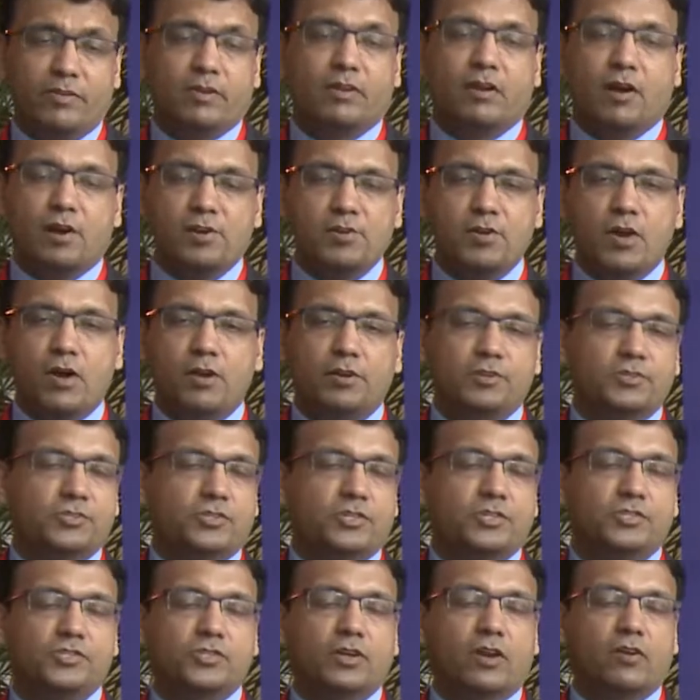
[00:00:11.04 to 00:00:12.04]
and
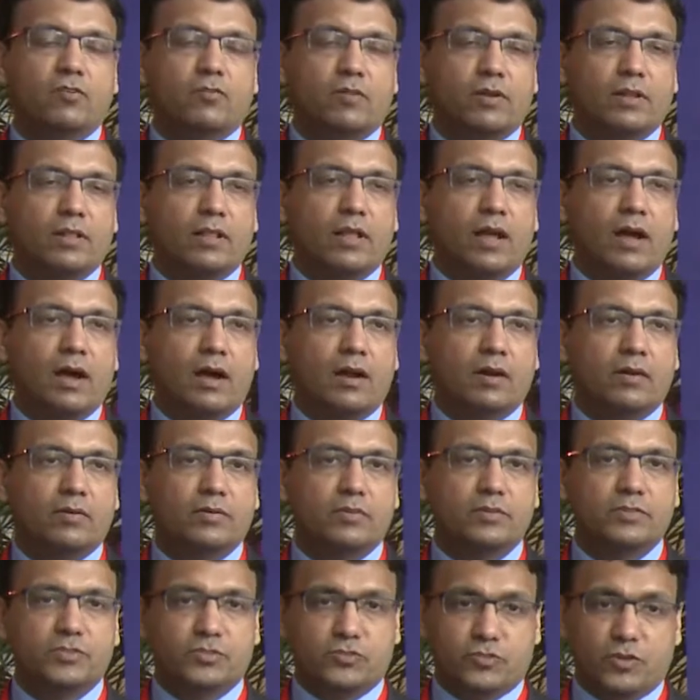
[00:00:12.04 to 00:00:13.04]
cardiology in general
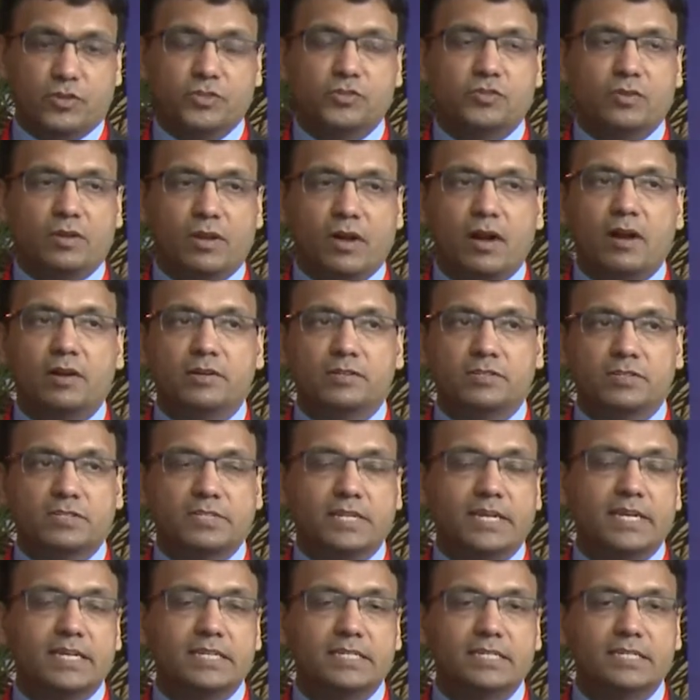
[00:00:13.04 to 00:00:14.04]
are structural heart
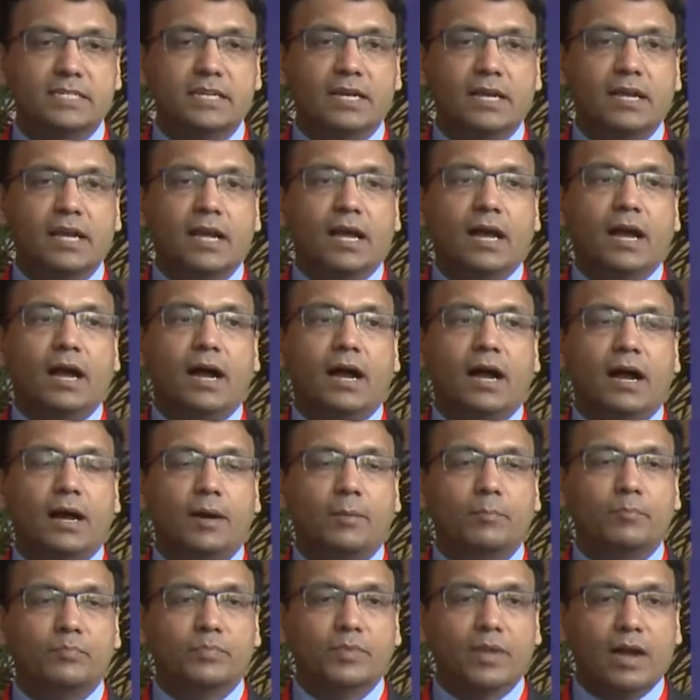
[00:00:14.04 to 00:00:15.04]
disease,
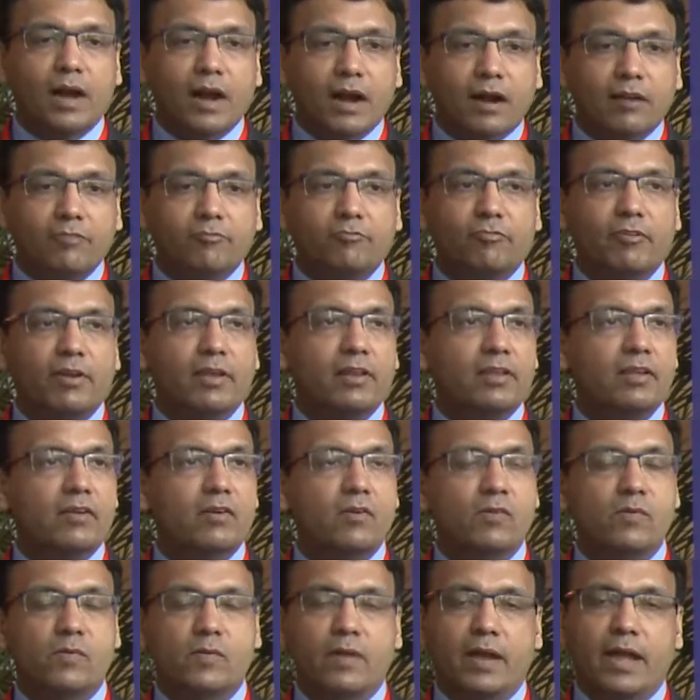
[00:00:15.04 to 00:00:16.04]
heart
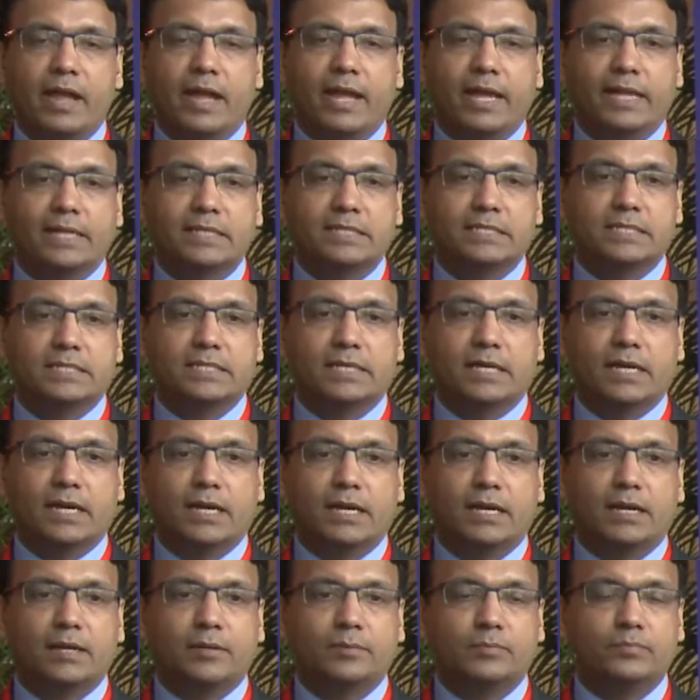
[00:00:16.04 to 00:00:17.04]
failure, and
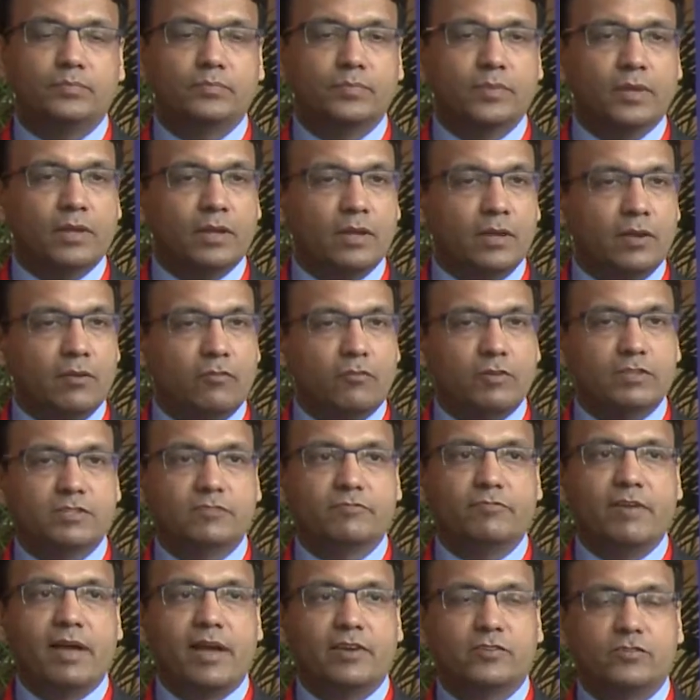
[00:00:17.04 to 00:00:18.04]
risk
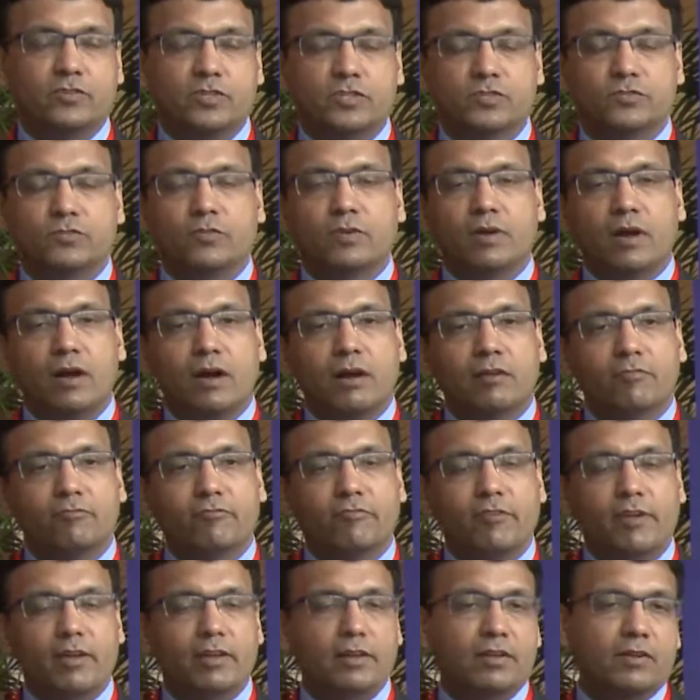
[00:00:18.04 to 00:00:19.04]
factors for heart
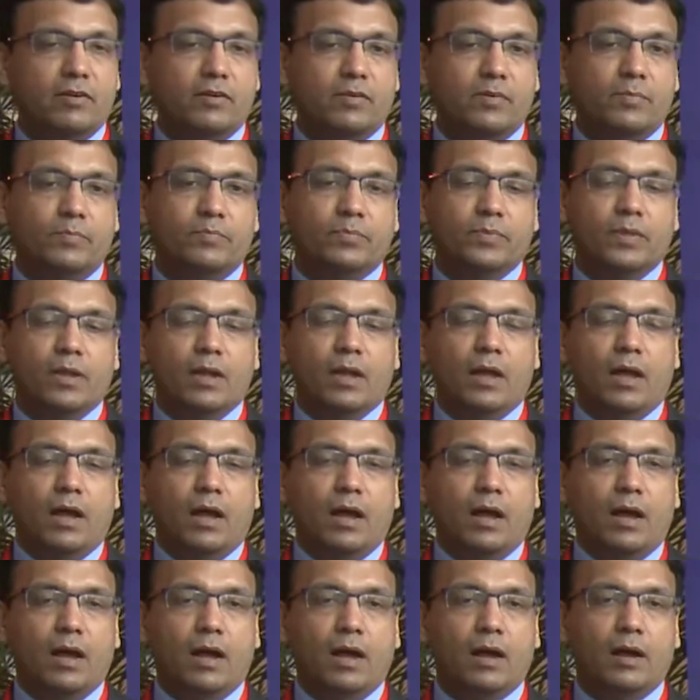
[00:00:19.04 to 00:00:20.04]
failure.
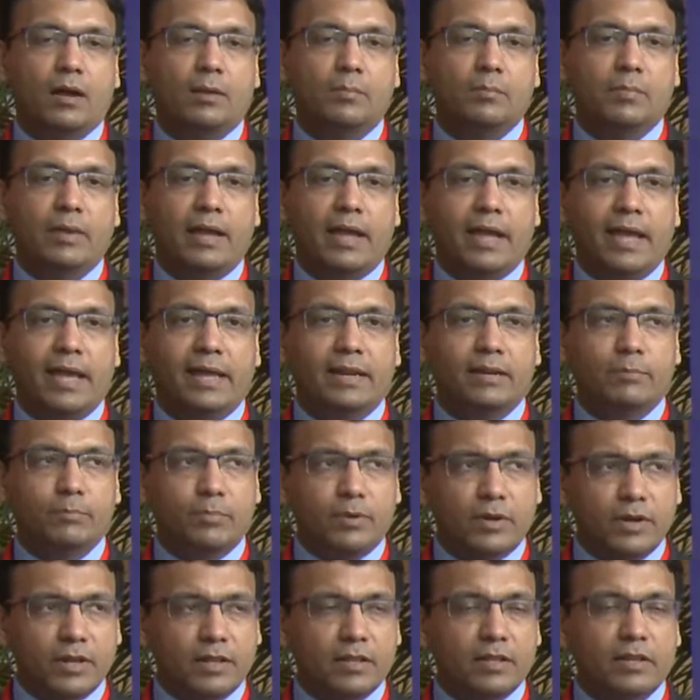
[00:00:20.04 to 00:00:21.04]
And
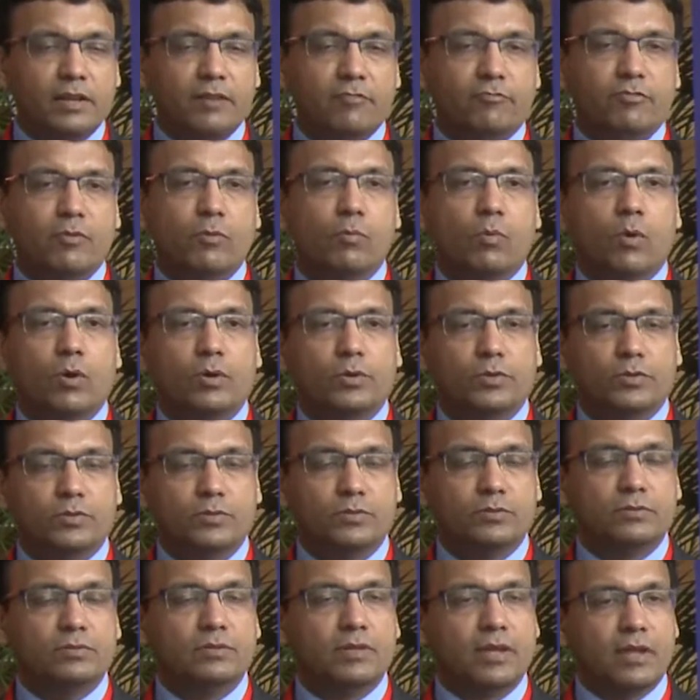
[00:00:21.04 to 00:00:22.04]
particularly if you want to
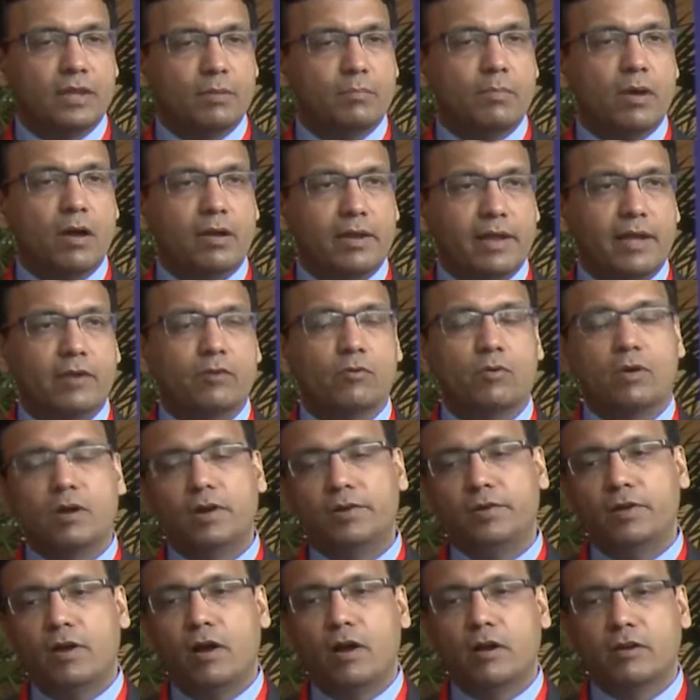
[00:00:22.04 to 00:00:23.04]
think about
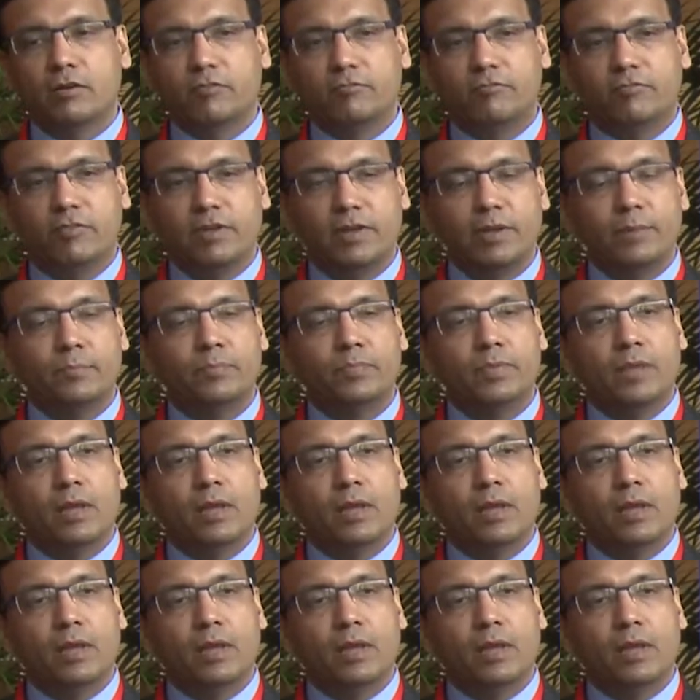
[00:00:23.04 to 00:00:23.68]
echocardiography,